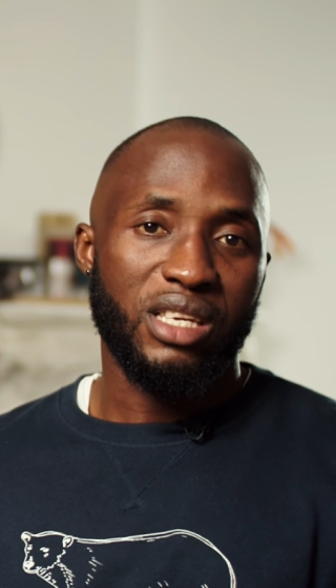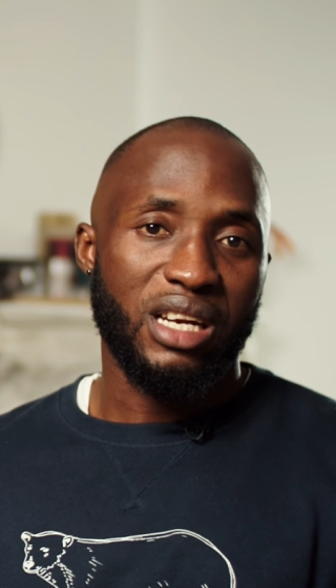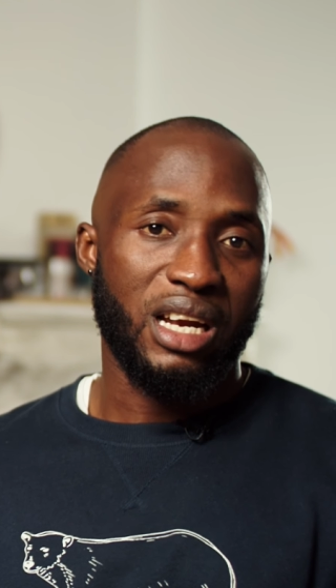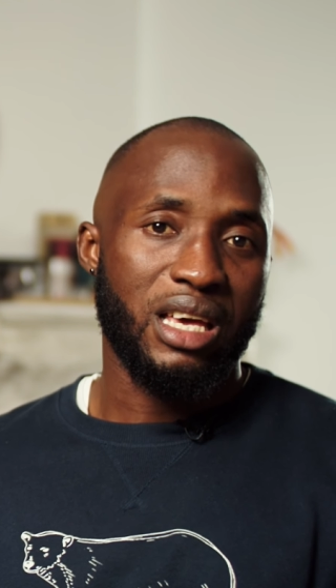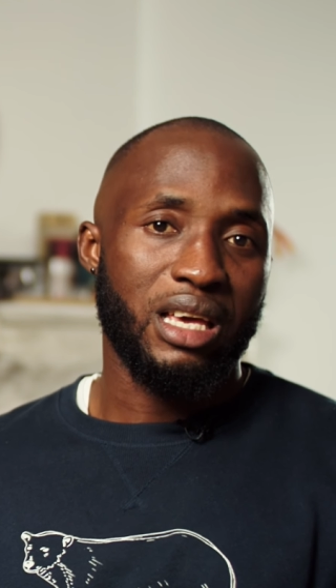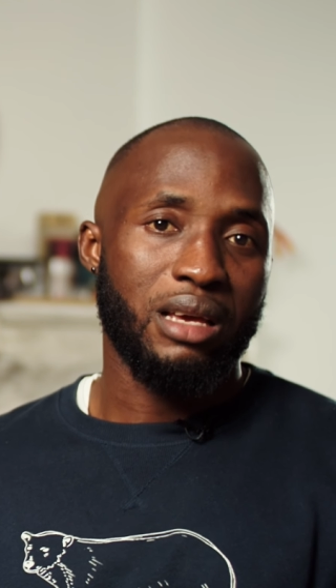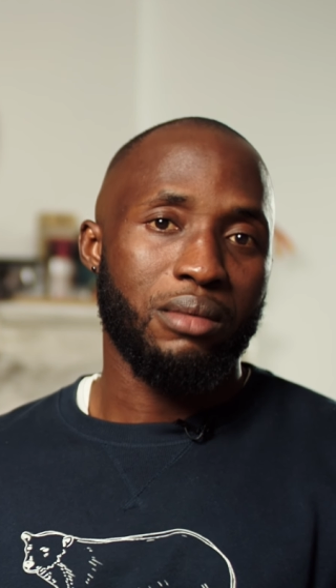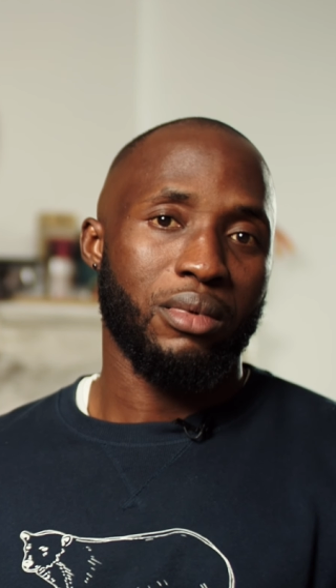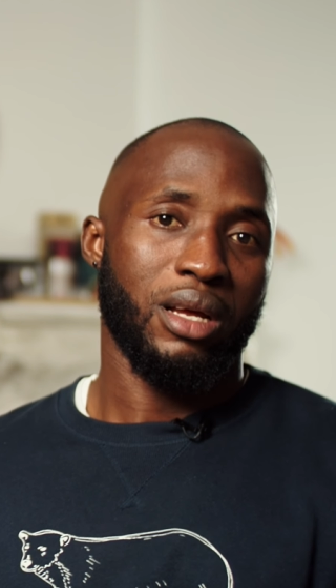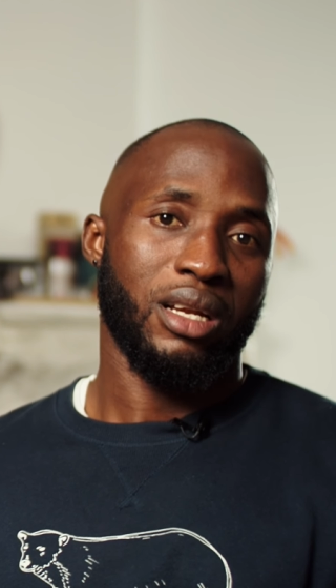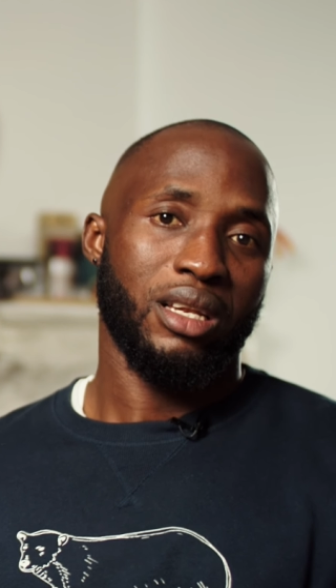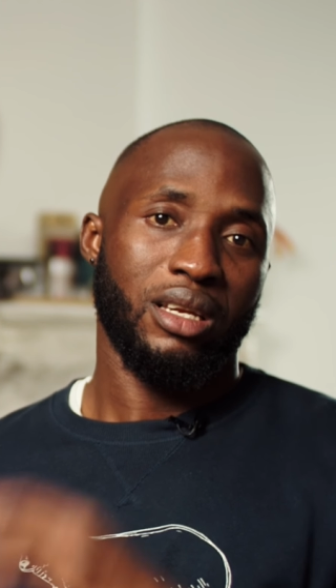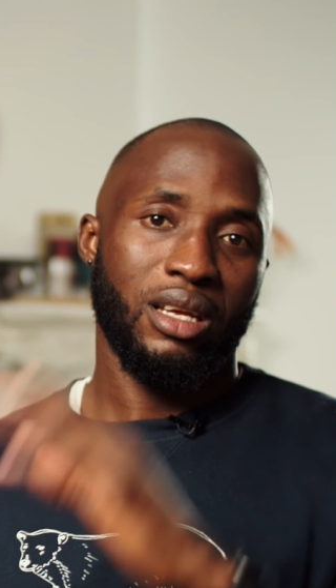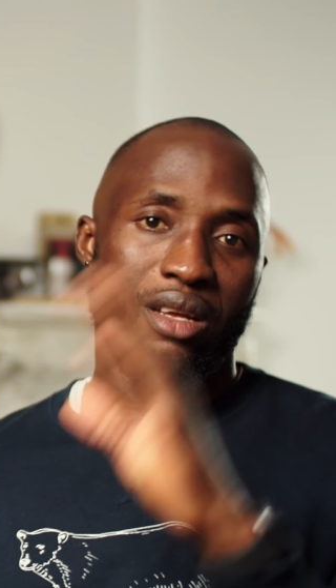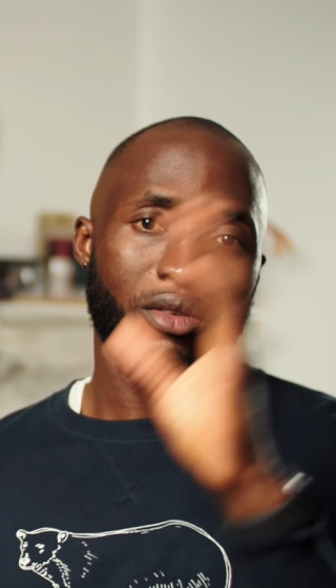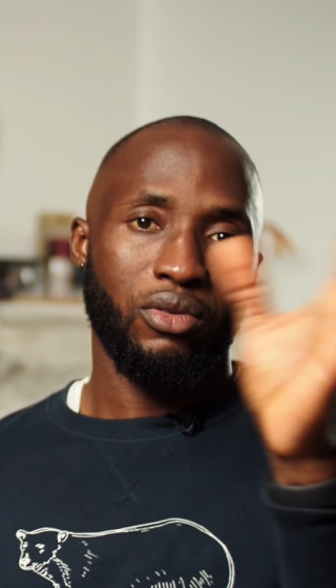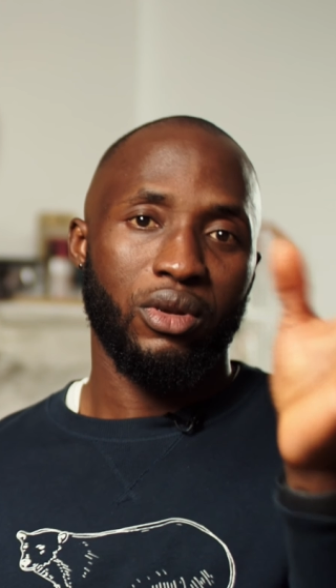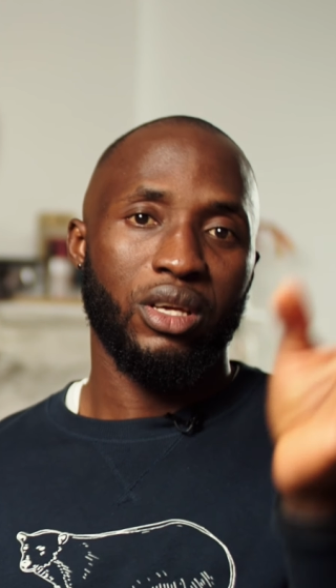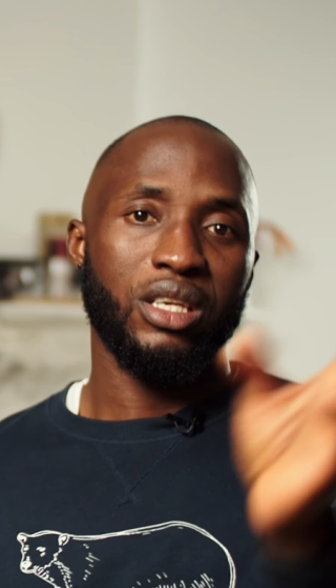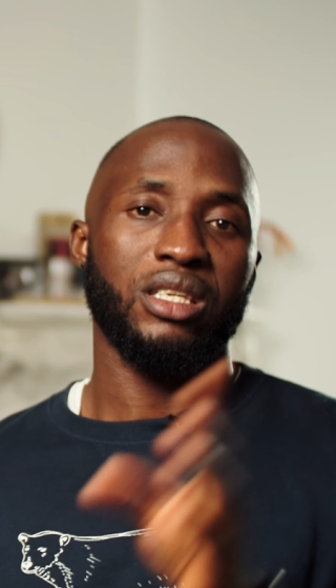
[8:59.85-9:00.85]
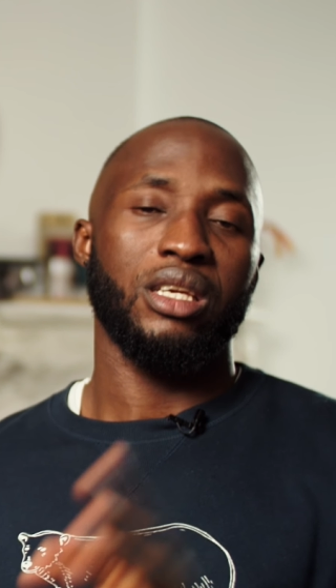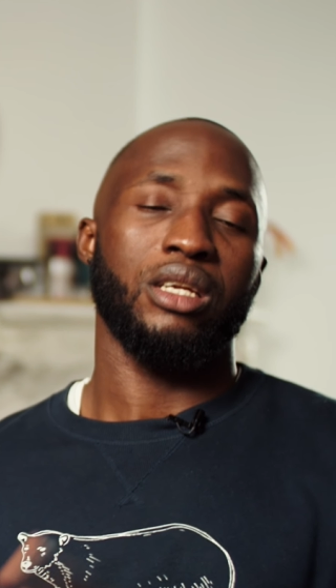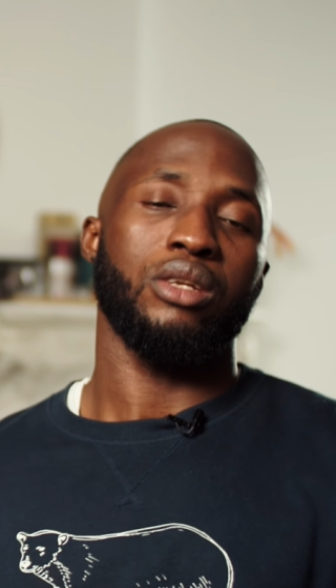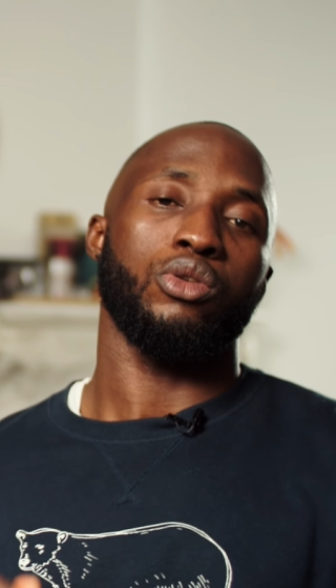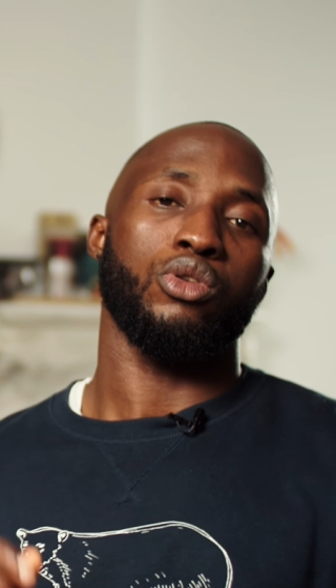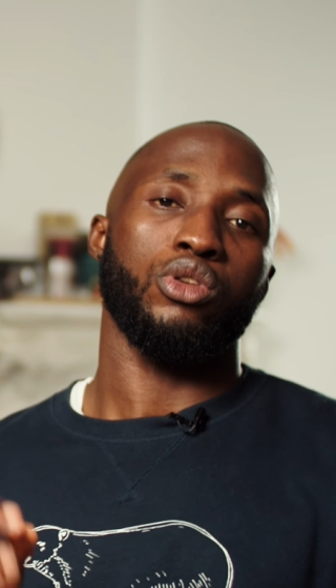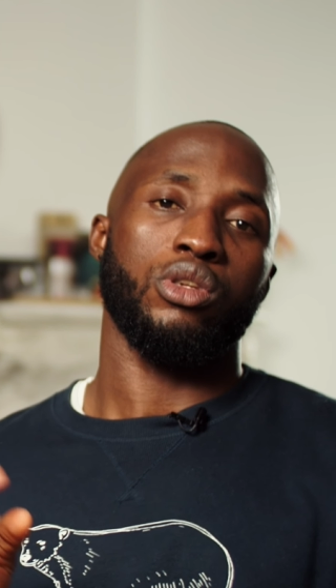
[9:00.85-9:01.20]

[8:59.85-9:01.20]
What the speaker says: that are aimed at Netflix and